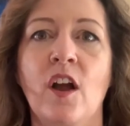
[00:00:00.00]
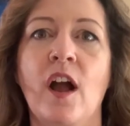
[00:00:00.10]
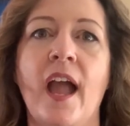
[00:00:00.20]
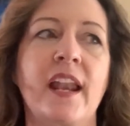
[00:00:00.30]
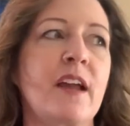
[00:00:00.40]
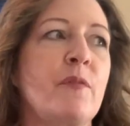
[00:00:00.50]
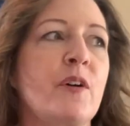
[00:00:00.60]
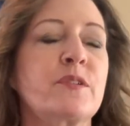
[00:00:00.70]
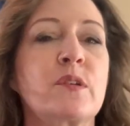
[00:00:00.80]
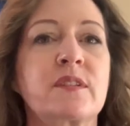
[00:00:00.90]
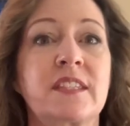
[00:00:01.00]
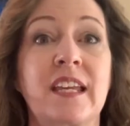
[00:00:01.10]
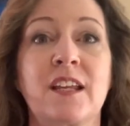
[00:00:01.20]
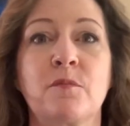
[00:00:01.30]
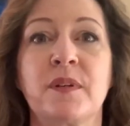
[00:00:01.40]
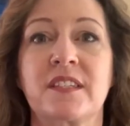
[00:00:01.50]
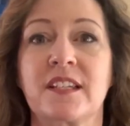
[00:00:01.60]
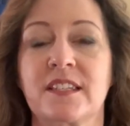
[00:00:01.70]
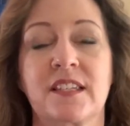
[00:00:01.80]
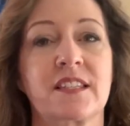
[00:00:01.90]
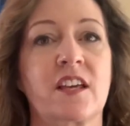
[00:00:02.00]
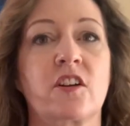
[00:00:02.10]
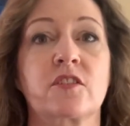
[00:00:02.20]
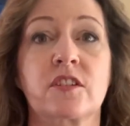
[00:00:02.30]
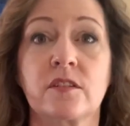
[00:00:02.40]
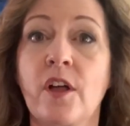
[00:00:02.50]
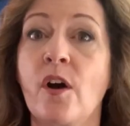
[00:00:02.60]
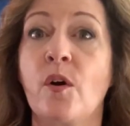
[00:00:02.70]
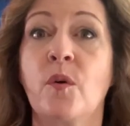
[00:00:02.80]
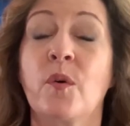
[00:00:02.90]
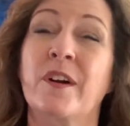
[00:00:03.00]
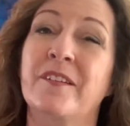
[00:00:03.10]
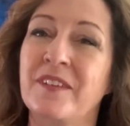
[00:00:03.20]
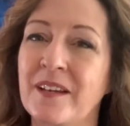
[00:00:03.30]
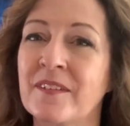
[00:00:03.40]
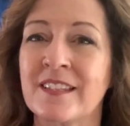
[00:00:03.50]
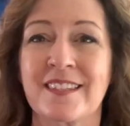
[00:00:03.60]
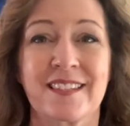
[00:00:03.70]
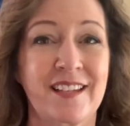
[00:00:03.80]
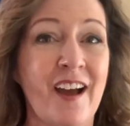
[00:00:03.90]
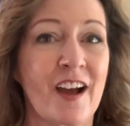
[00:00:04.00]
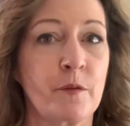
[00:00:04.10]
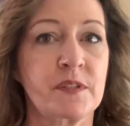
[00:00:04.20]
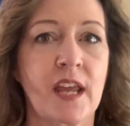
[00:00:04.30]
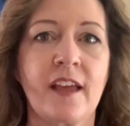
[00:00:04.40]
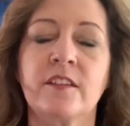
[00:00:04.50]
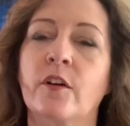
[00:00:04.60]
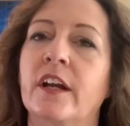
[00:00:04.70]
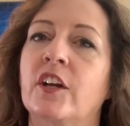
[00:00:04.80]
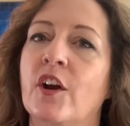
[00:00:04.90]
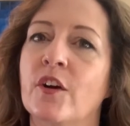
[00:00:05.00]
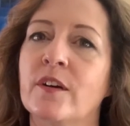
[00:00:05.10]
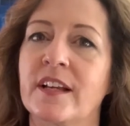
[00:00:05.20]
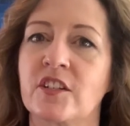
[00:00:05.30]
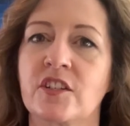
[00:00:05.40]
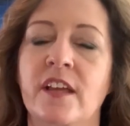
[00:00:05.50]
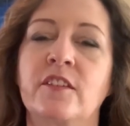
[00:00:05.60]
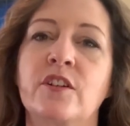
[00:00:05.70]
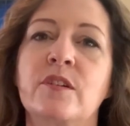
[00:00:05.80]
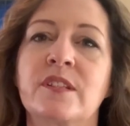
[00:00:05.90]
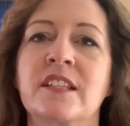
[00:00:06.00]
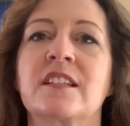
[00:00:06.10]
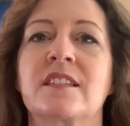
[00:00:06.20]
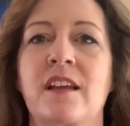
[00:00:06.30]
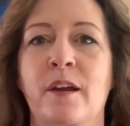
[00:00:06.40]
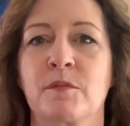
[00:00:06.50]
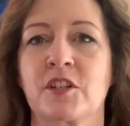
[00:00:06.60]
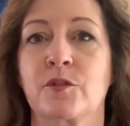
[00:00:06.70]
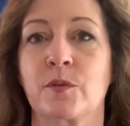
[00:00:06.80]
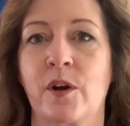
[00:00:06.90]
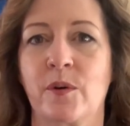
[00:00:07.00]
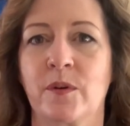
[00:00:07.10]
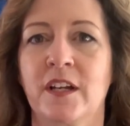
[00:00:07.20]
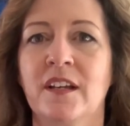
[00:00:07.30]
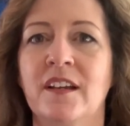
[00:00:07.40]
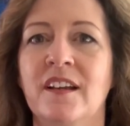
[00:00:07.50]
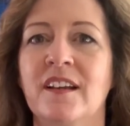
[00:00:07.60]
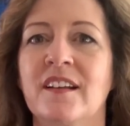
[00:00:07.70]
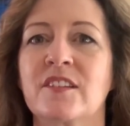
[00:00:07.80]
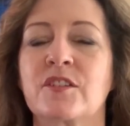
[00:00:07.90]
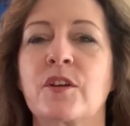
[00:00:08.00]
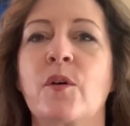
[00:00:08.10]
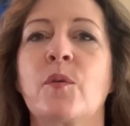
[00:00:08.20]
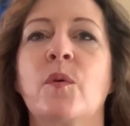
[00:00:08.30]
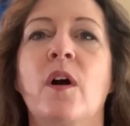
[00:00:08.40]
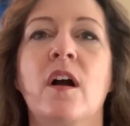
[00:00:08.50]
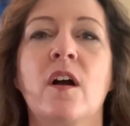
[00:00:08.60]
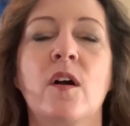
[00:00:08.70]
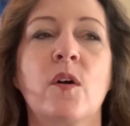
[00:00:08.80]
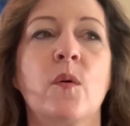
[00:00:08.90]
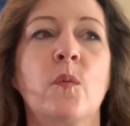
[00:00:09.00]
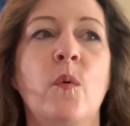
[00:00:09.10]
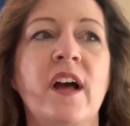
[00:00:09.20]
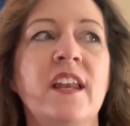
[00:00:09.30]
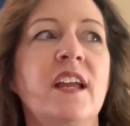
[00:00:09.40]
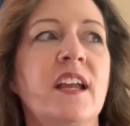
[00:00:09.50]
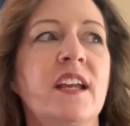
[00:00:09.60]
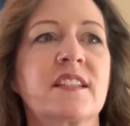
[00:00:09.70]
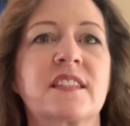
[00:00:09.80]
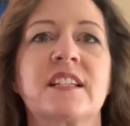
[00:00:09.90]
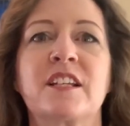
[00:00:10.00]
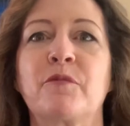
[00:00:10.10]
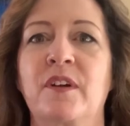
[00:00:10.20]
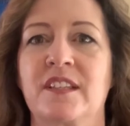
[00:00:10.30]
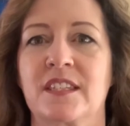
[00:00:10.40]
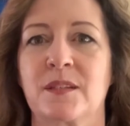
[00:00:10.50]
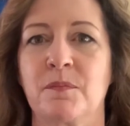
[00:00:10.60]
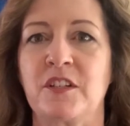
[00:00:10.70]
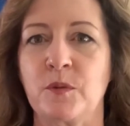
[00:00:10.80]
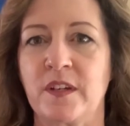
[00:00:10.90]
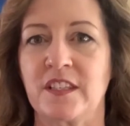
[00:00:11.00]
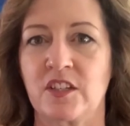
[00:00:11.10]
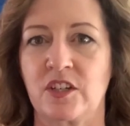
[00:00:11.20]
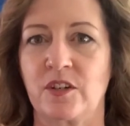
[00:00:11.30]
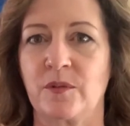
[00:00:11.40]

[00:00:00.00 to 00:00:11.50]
And I've also seen businesses that are slow or have even stopped, and they're encouraged and they're using this time to grow. So what is the difference between the two?